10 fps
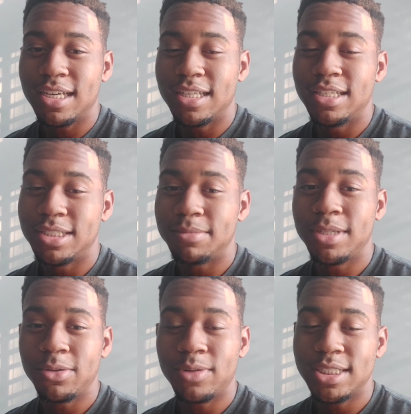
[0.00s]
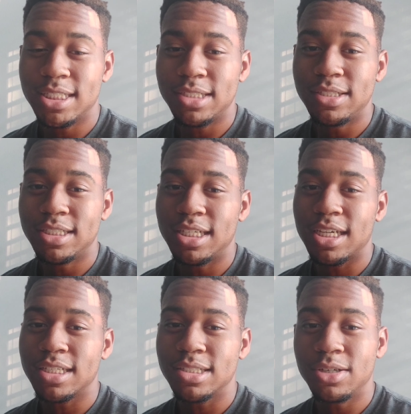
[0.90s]
there's many ways that you could
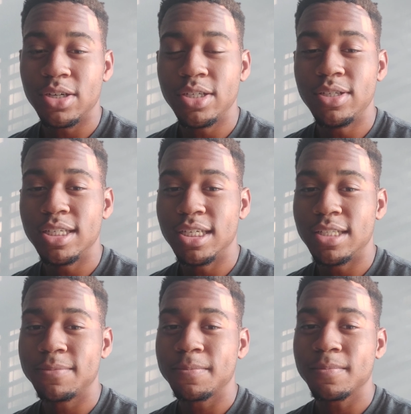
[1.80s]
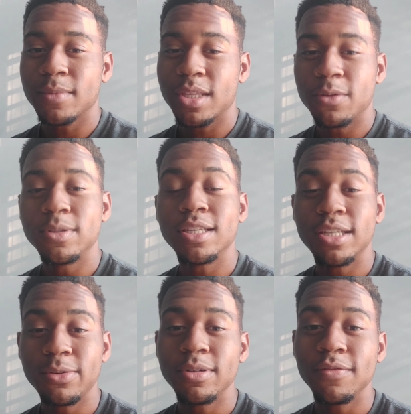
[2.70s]
take it. So you could, with the
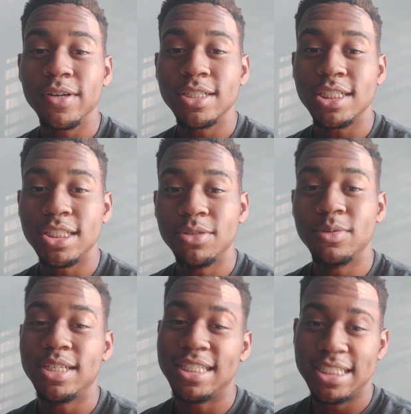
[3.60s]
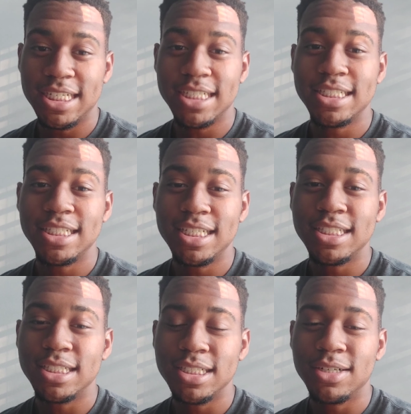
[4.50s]
liquid version, you would inject it
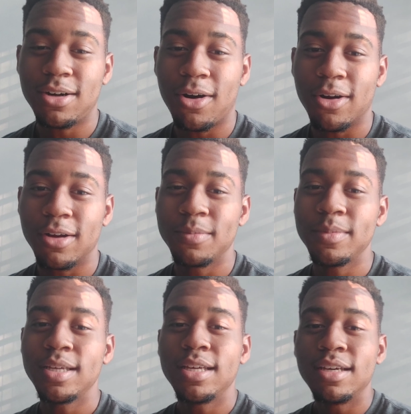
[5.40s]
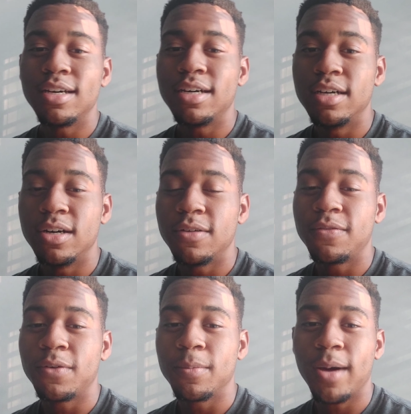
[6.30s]
into your arm.
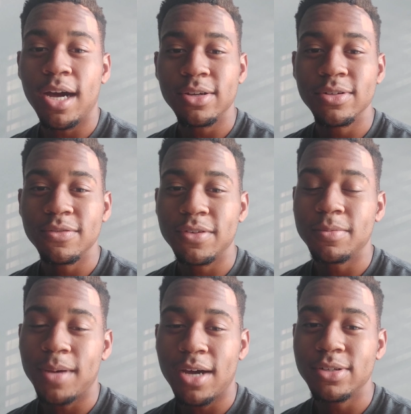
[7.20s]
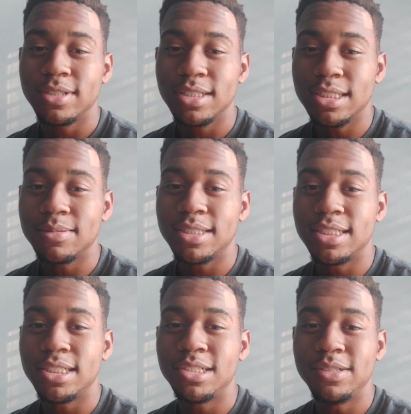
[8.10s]
For the powdered
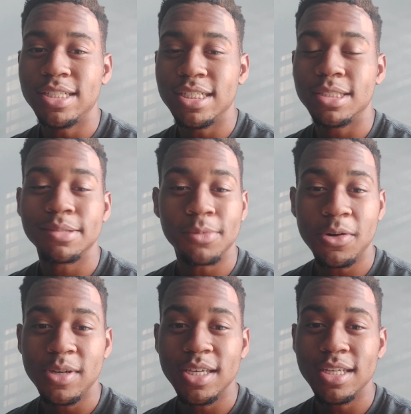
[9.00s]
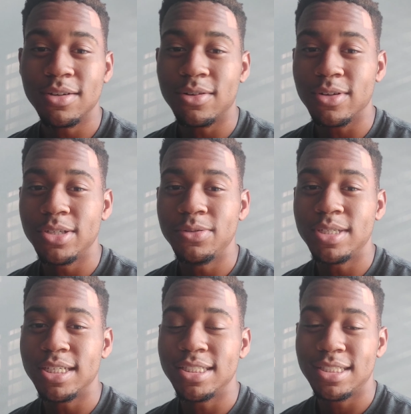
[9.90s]
substance, you could smoke it or you
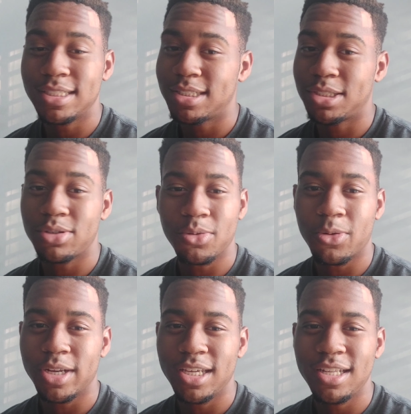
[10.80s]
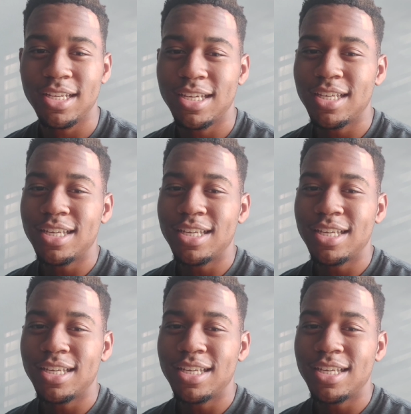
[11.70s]
could snort it.